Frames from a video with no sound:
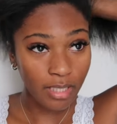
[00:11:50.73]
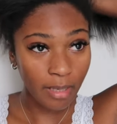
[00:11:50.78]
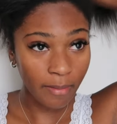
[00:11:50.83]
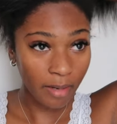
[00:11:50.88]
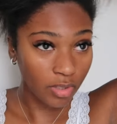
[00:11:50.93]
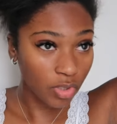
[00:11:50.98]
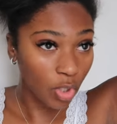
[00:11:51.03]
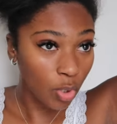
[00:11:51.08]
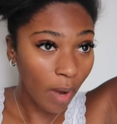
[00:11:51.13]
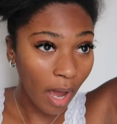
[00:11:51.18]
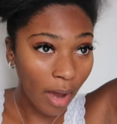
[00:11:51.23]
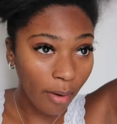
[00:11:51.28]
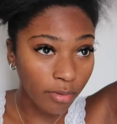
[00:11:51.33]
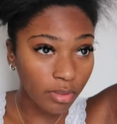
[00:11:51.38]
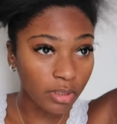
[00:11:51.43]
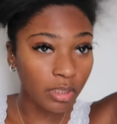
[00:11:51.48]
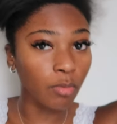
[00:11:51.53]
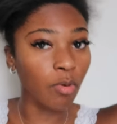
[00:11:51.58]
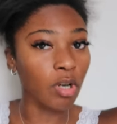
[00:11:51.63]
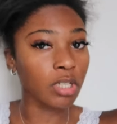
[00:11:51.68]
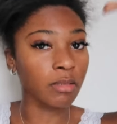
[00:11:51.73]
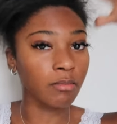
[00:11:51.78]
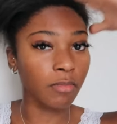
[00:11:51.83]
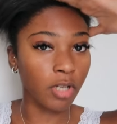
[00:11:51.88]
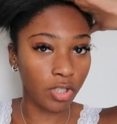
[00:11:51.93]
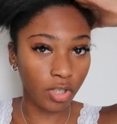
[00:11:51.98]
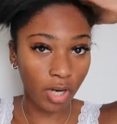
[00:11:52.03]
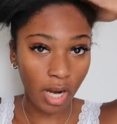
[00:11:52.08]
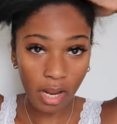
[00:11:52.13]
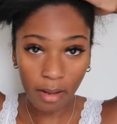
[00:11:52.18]
it'll take me like 2 hours to wash and
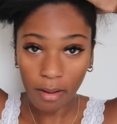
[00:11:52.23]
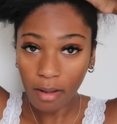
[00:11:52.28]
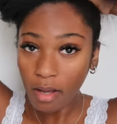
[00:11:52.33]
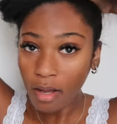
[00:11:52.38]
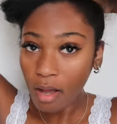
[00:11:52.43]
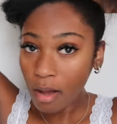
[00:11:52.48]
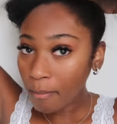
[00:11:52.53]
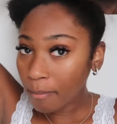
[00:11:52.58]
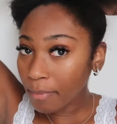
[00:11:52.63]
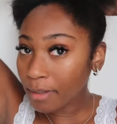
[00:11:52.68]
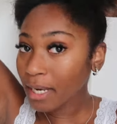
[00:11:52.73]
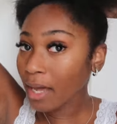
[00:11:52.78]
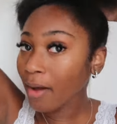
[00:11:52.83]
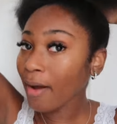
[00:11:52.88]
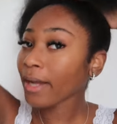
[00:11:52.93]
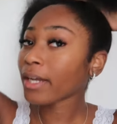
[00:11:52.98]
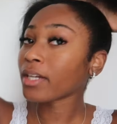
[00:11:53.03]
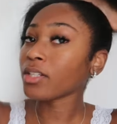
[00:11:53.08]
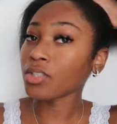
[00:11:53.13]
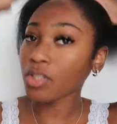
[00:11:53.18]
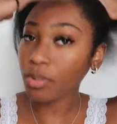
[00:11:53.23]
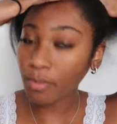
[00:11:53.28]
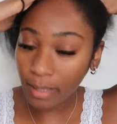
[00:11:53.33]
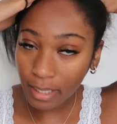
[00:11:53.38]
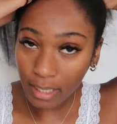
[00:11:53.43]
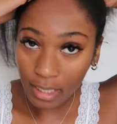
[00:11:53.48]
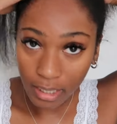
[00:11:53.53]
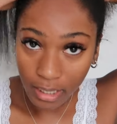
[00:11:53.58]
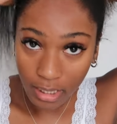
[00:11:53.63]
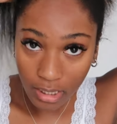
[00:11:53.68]
blow dry it. But now I can do
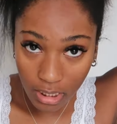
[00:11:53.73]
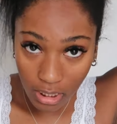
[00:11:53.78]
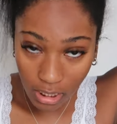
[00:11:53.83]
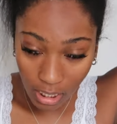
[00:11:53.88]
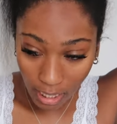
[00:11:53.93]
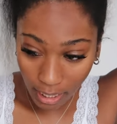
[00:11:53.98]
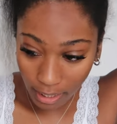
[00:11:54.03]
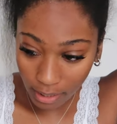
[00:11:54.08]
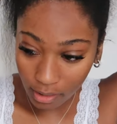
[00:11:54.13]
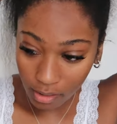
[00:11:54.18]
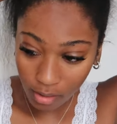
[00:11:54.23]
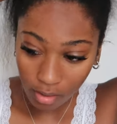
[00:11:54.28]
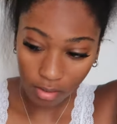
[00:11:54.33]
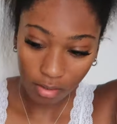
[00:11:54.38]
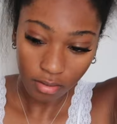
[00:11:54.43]
it in literally like